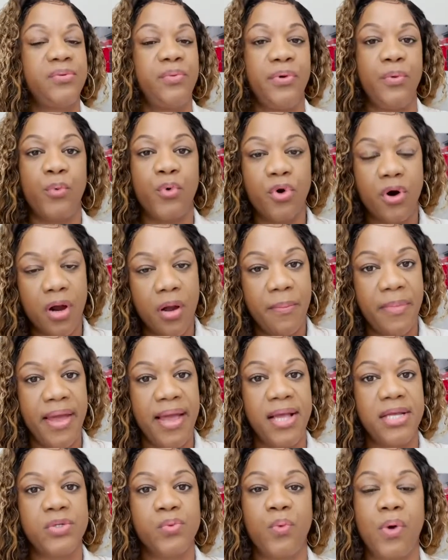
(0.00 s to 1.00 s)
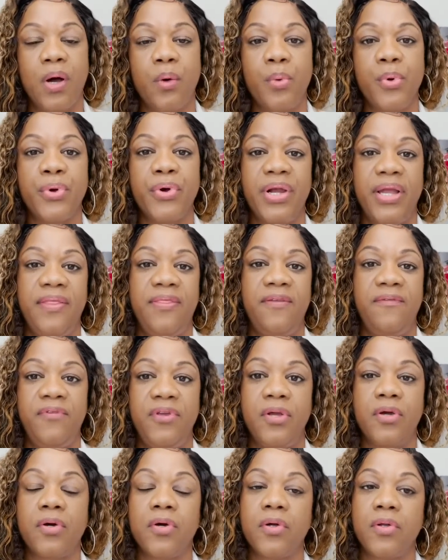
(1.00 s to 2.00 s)
We wore a mask while we were in the
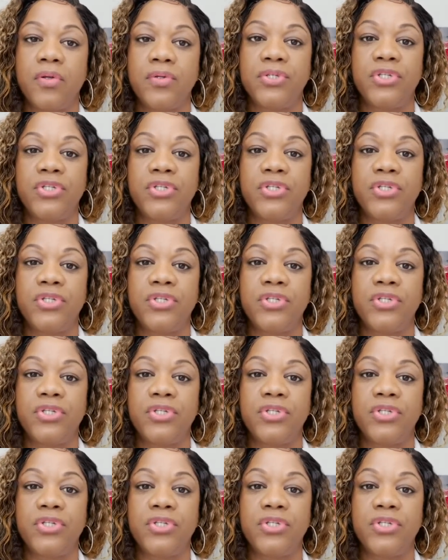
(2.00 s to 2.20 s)
vehicle.